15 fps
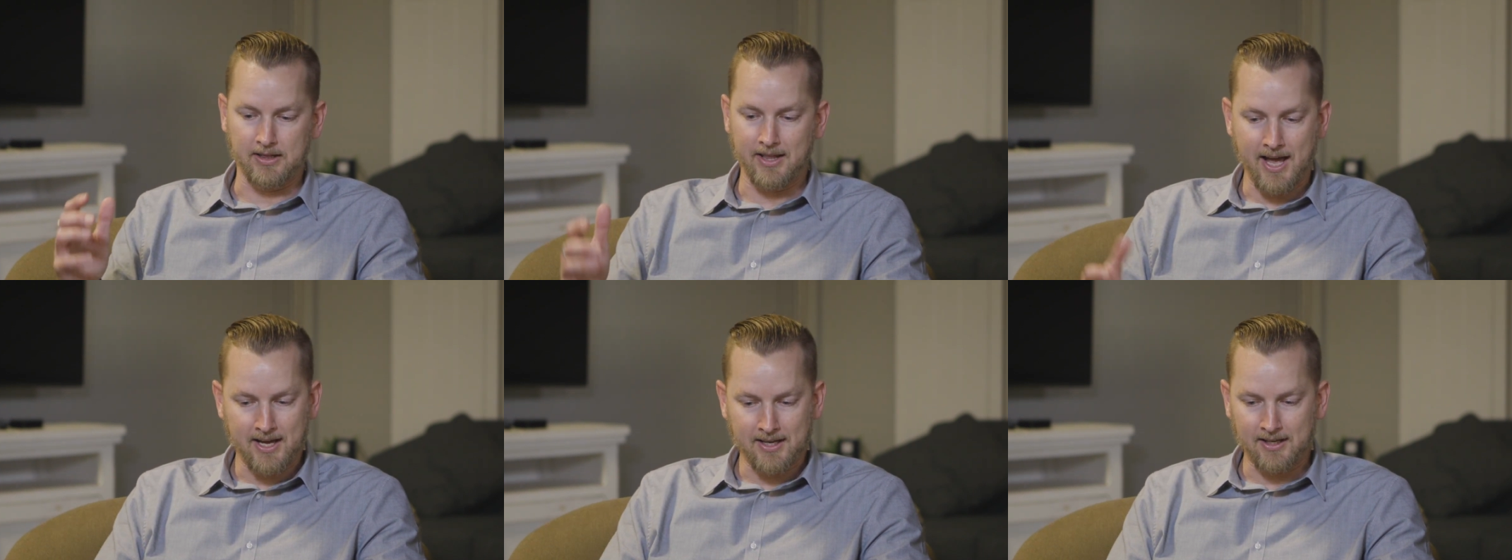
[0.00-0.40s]

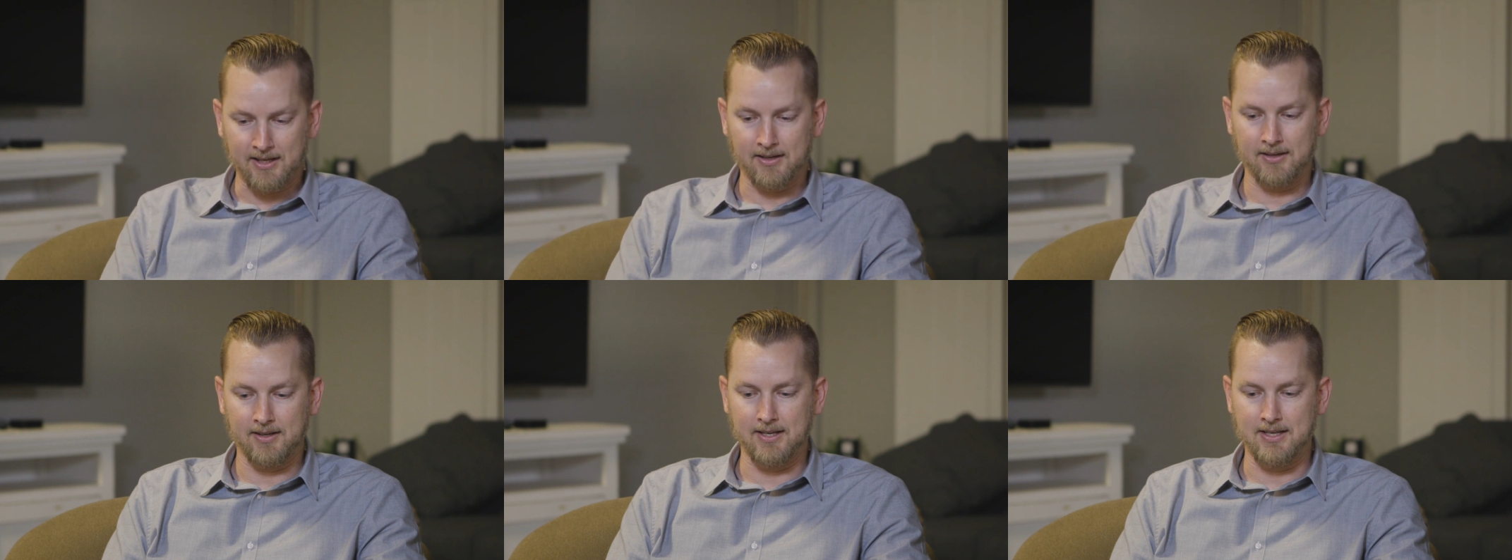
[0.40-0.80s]

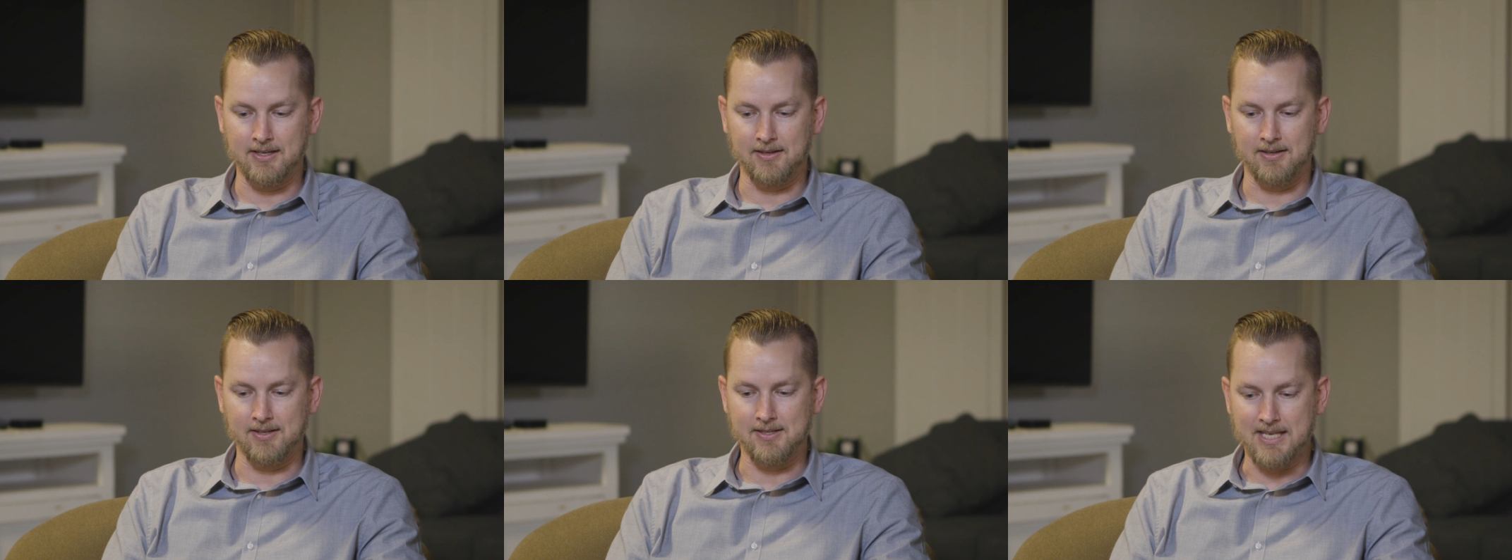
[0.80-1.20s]
lacking
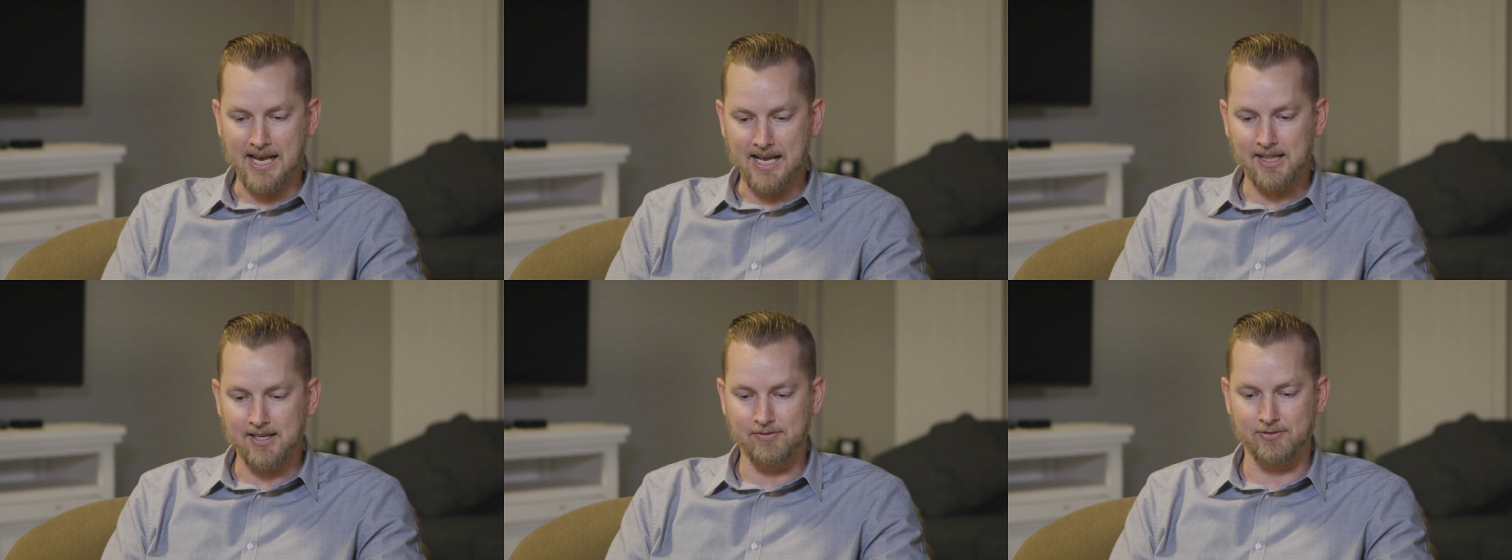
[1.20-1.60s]
in
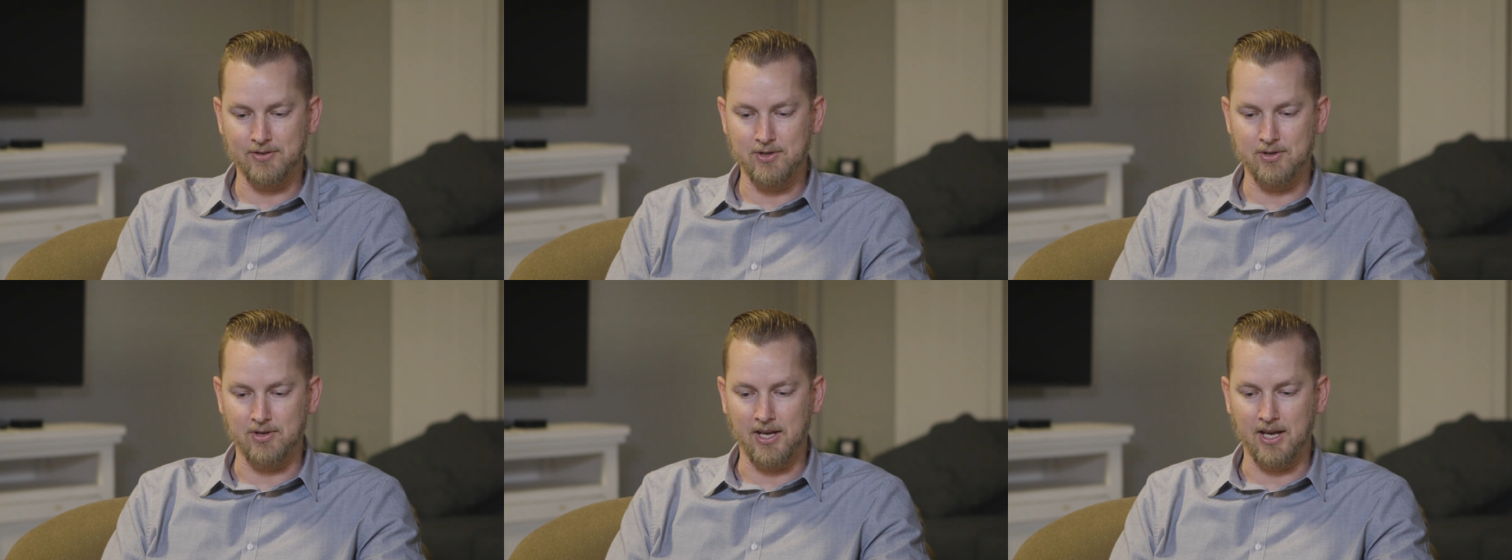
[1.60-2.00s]
daily
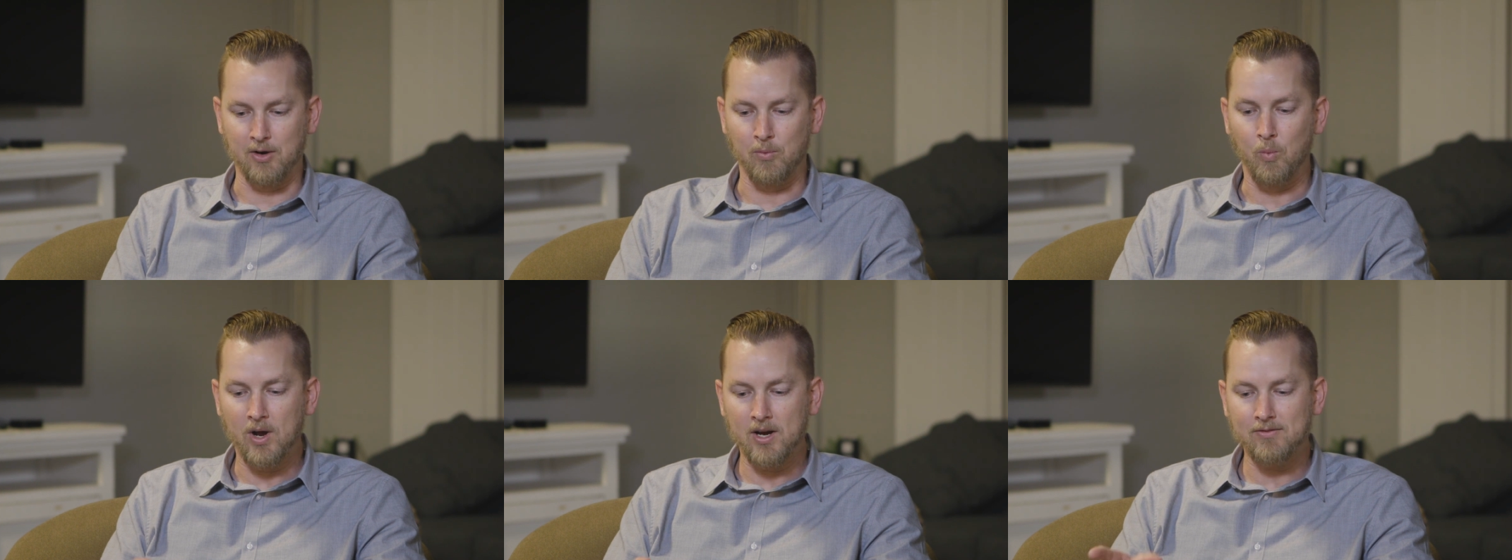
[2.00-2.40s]
food,
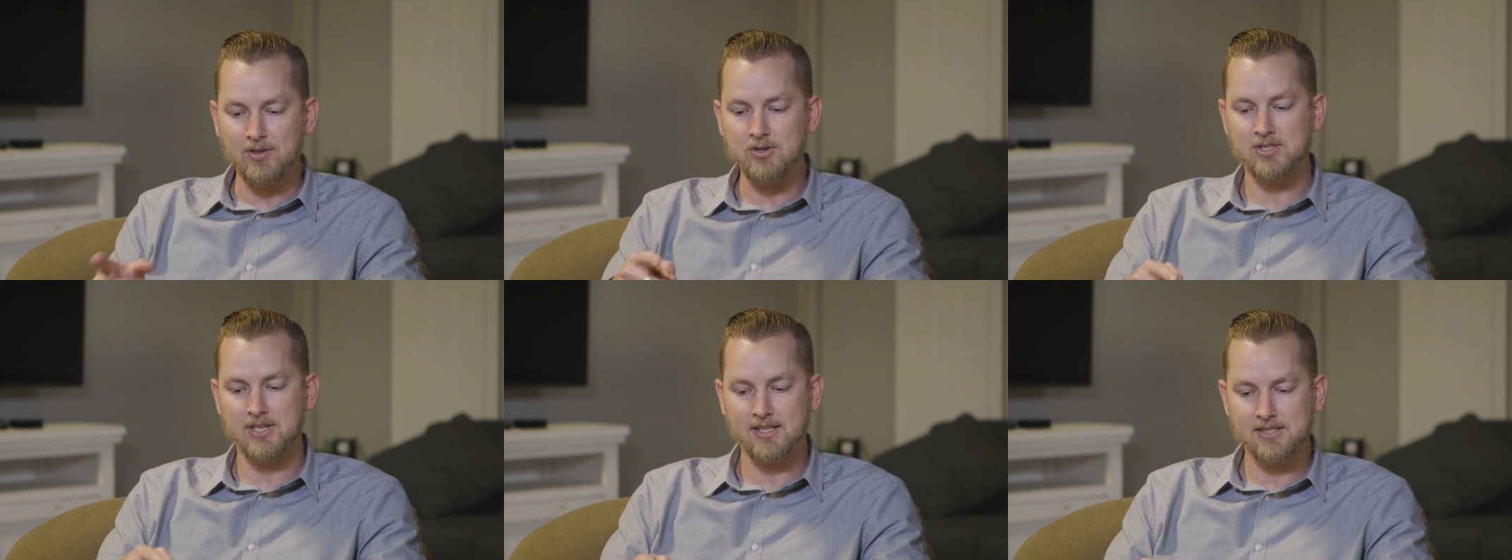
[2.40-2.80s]
and one of
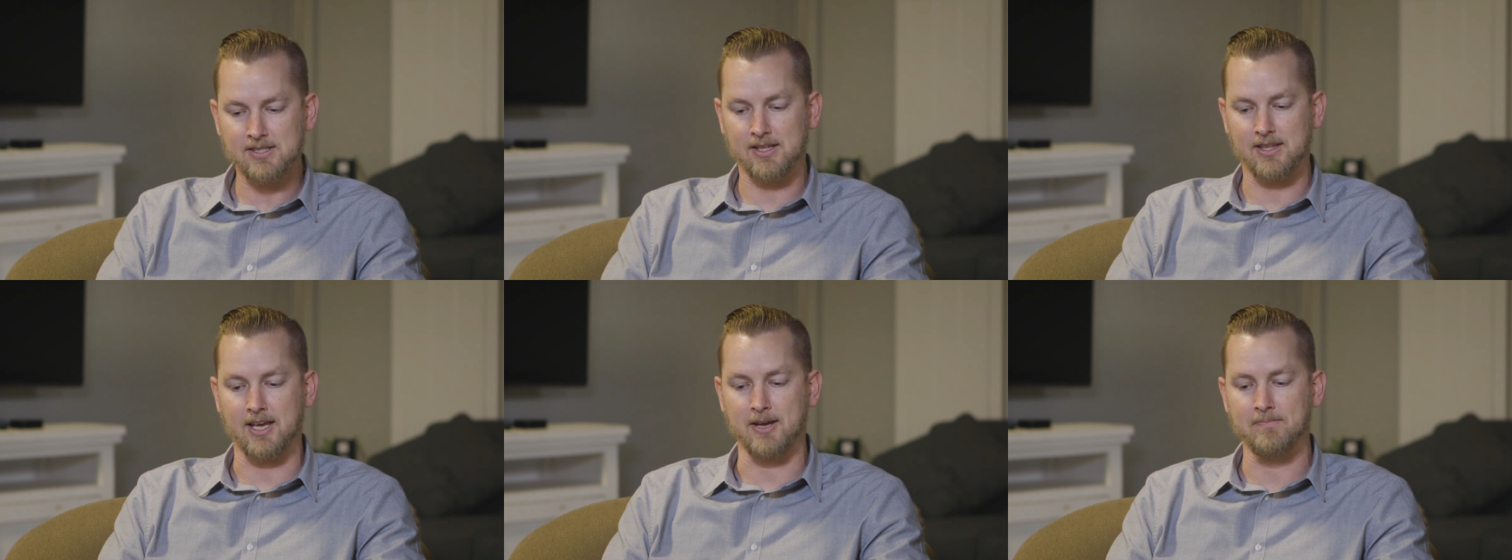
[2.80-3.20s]
you says
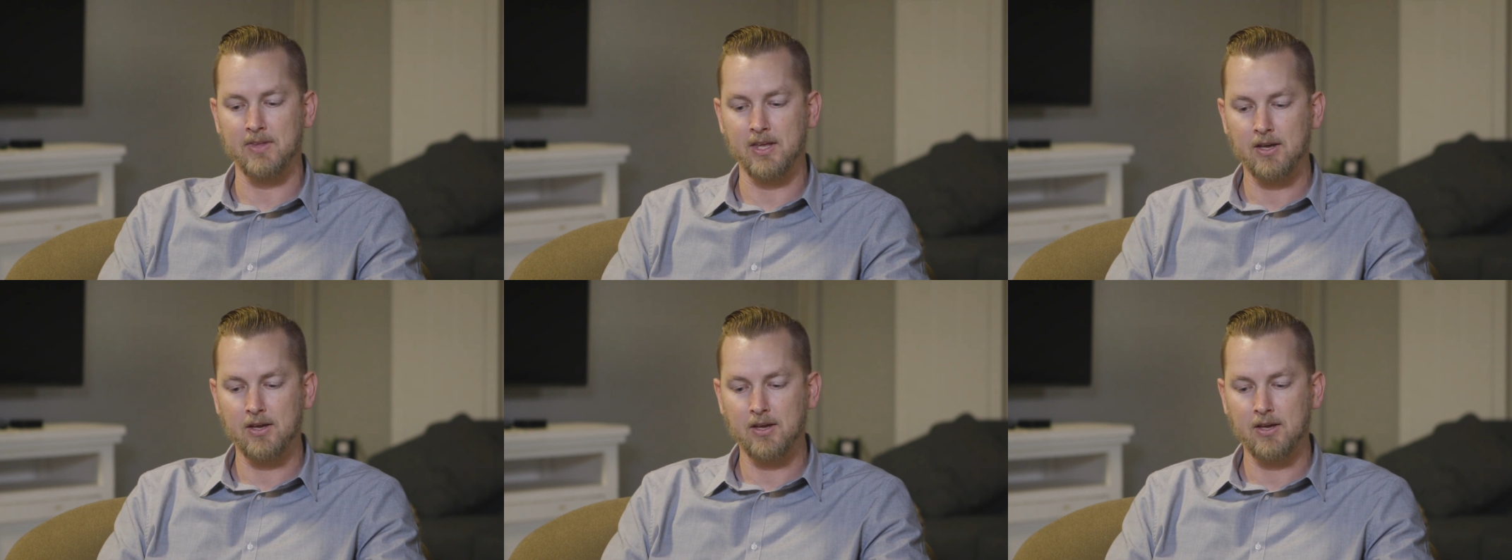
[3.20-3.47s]
to them,